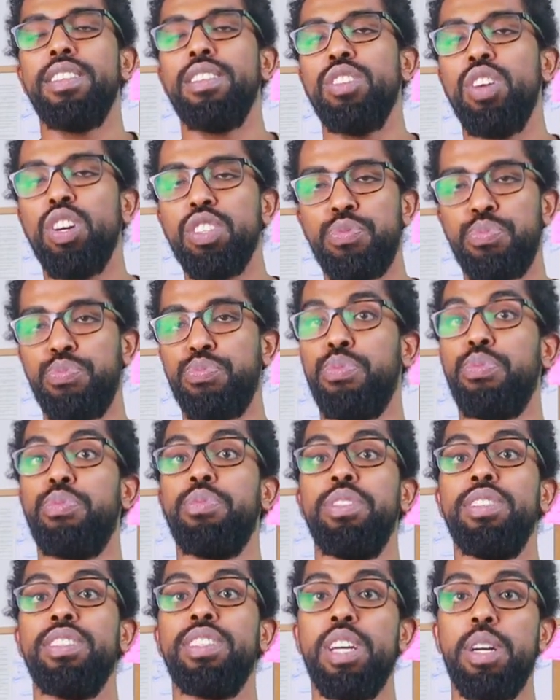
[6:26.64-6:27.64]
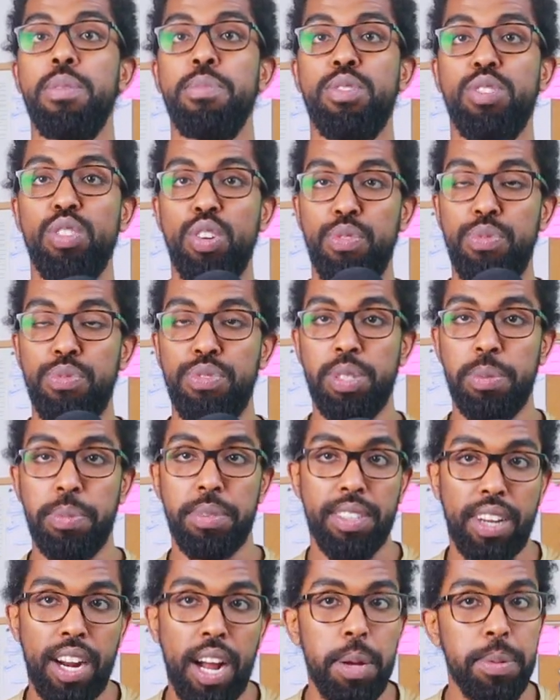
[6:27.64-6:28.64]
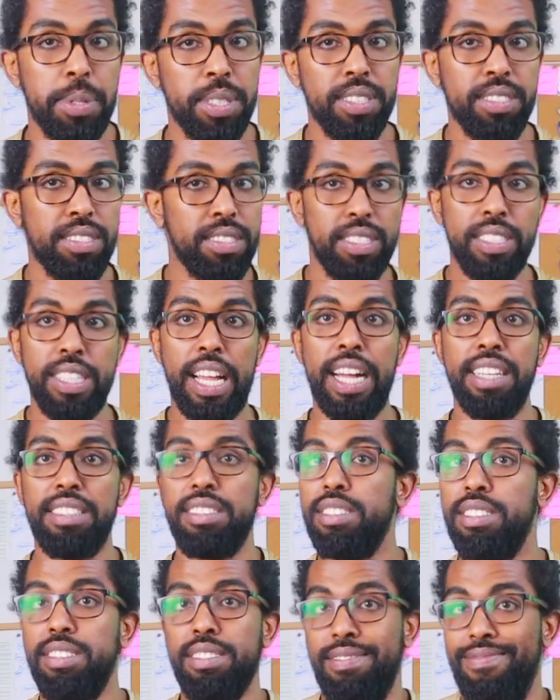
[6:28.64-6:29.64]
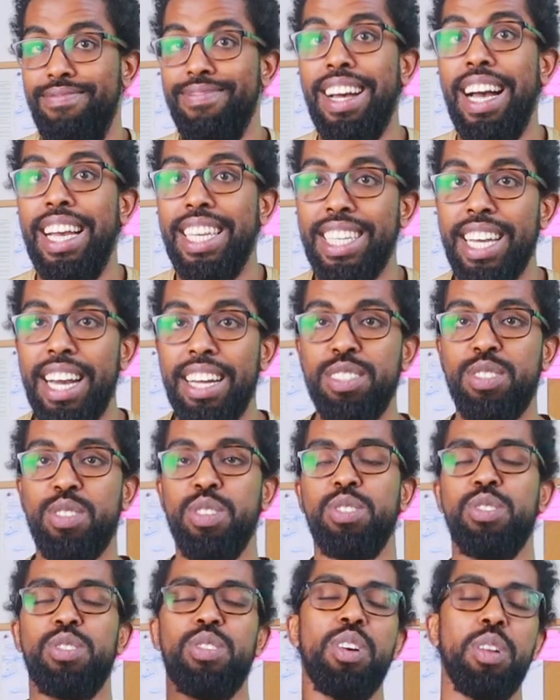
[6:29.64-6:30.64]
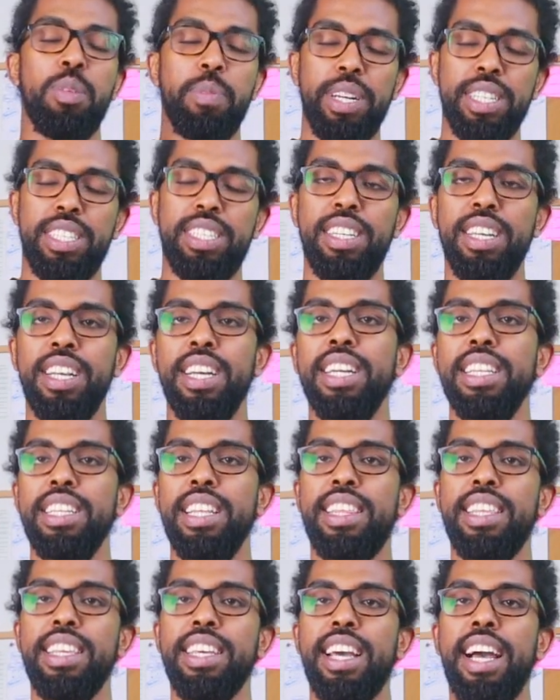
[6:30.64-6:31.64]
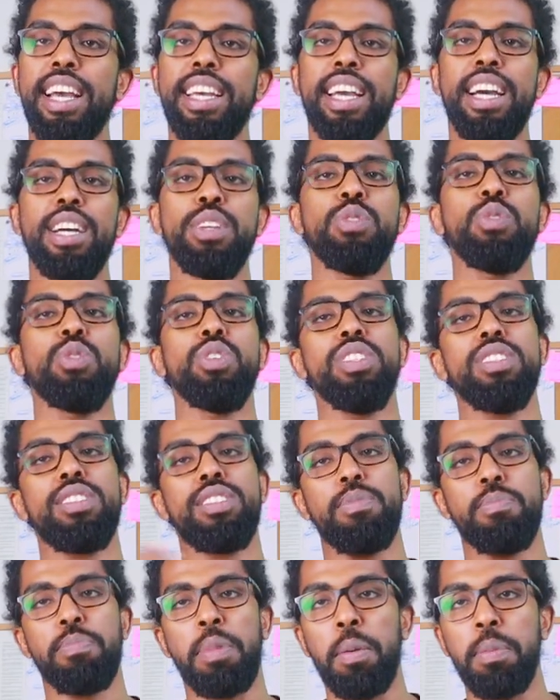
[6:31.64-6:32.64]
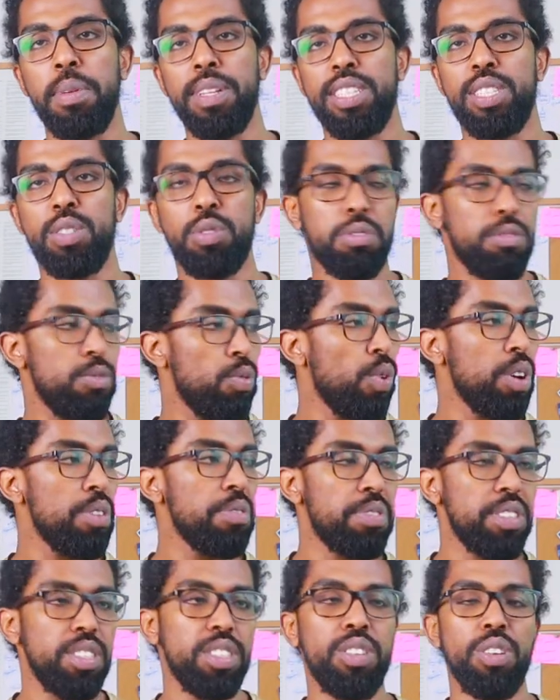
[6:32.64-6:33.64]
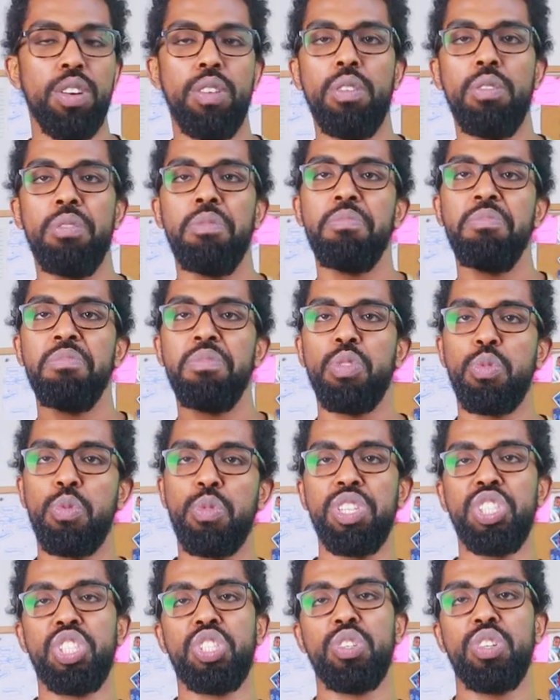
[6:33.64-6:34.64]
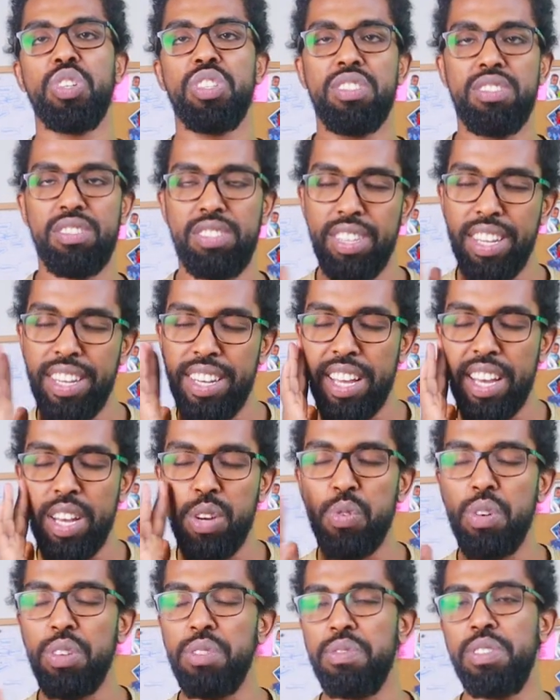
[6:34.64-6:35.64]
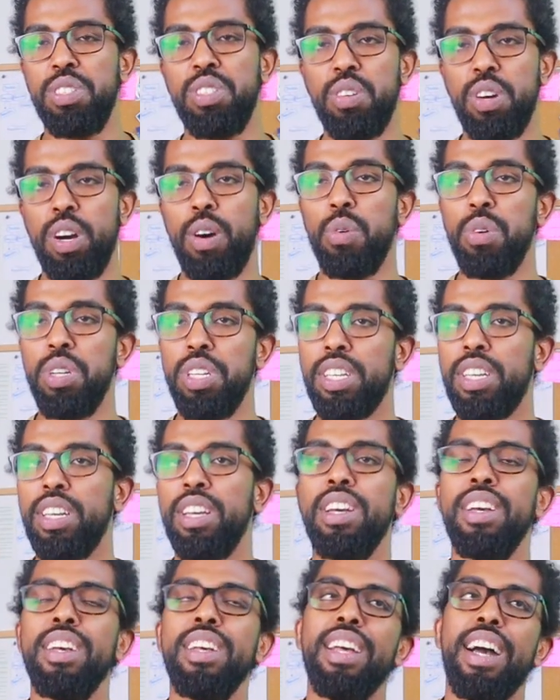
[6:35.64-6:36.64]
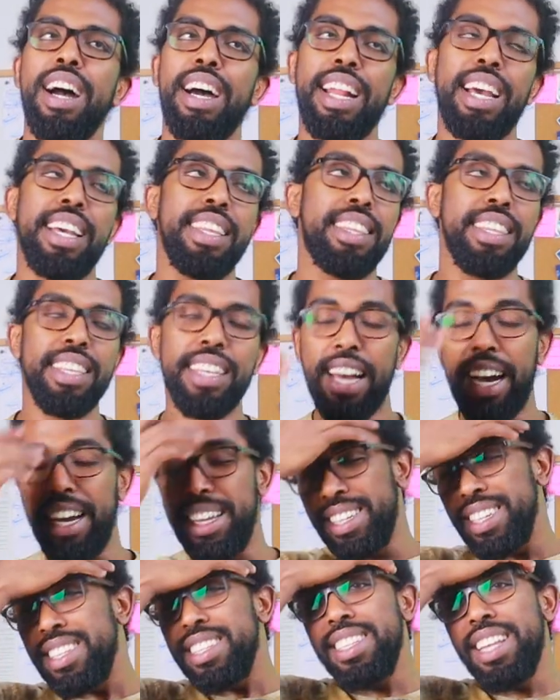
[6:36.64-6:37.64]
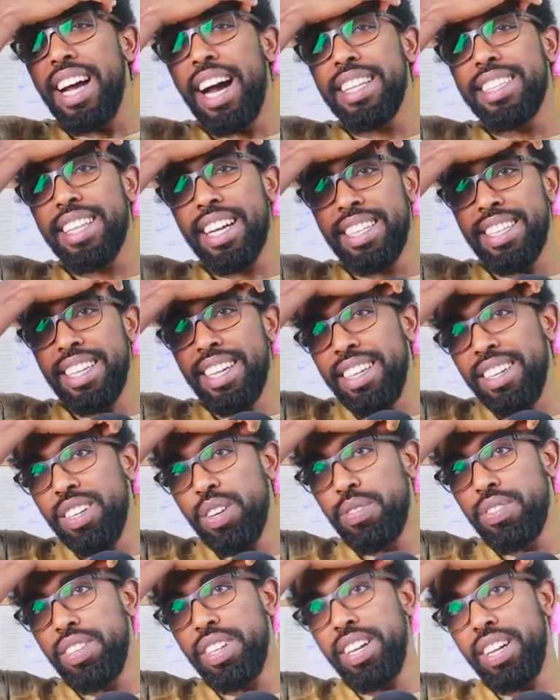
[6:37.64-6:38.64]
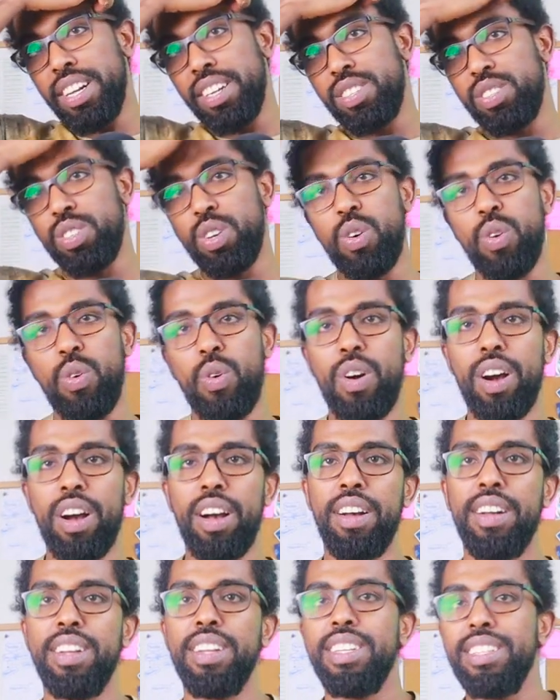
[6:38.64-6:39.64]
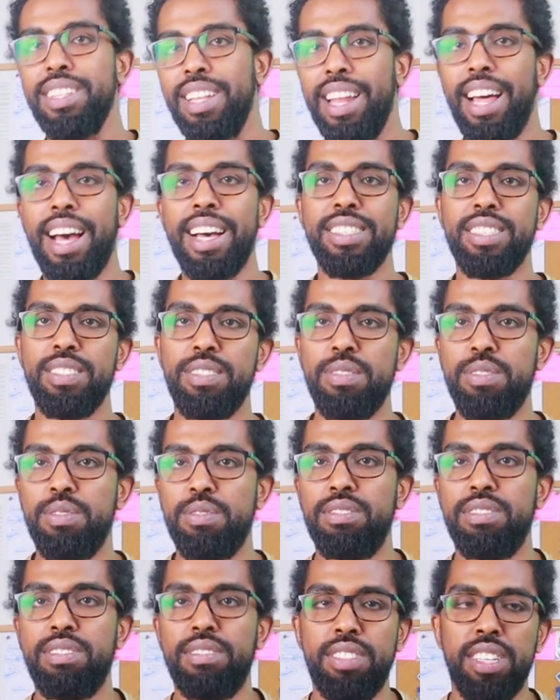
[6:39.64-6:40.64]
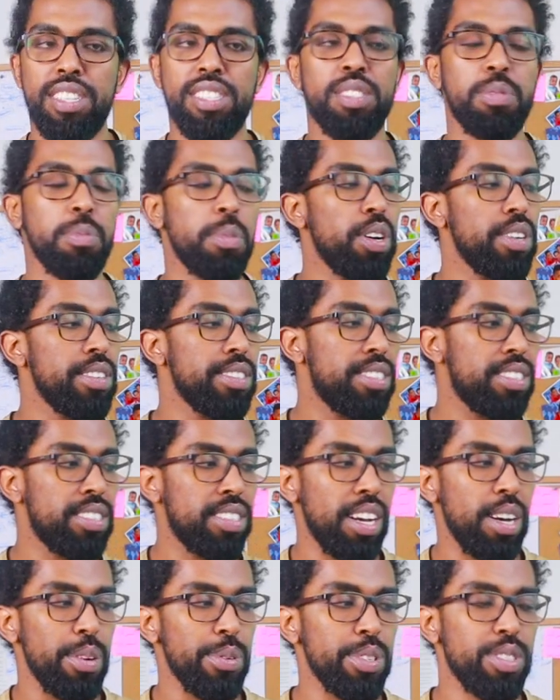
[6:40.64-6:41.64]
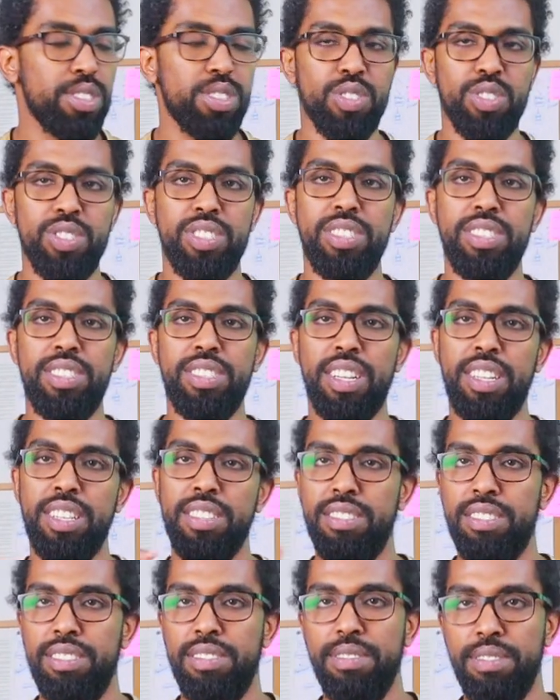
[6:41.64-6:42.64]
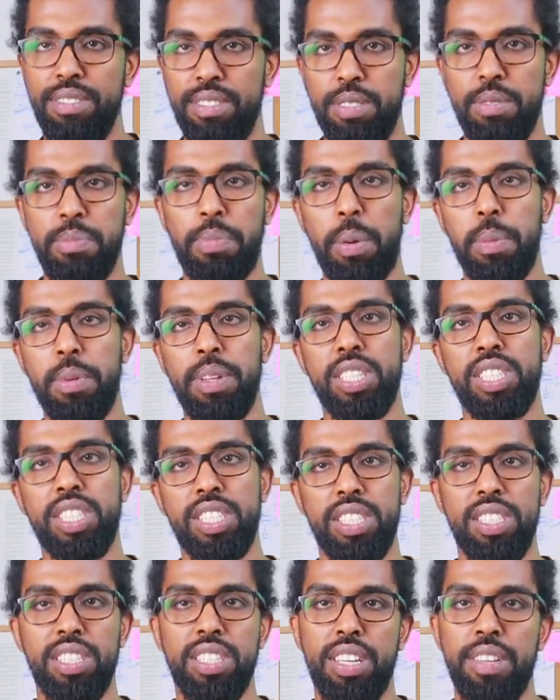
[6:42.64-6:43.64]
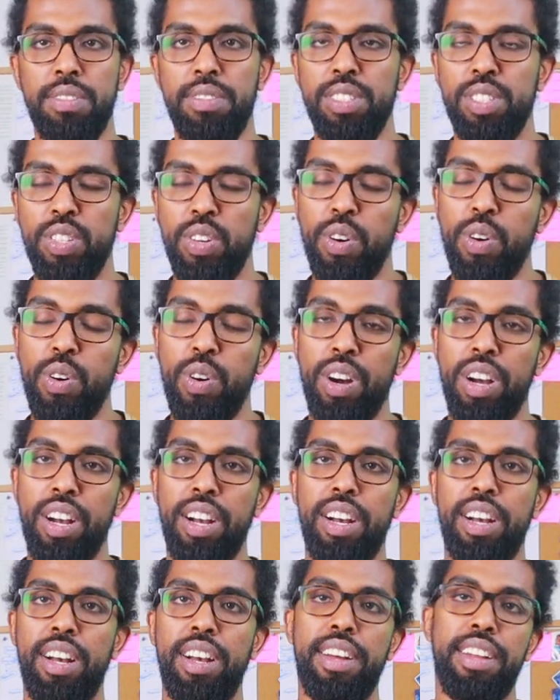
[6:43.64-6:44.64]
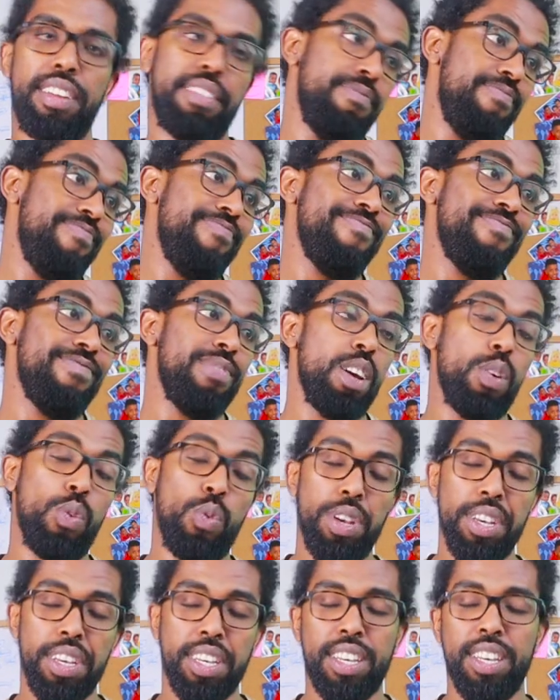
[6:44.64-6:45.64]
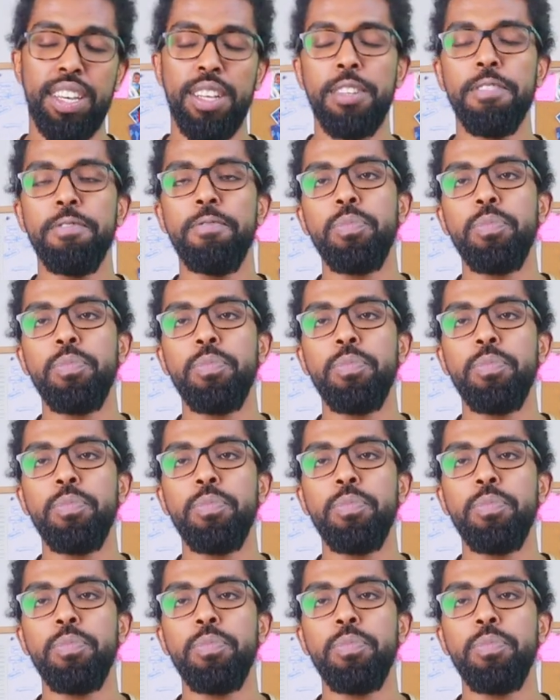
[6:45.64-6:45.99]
Not in terms of subscribers, that I can't control, but the thing I can do is publish one video, one short a day, one video a week. And I think I did that at the end of the year. So the last 6 months, I was consistent publishing a video a week.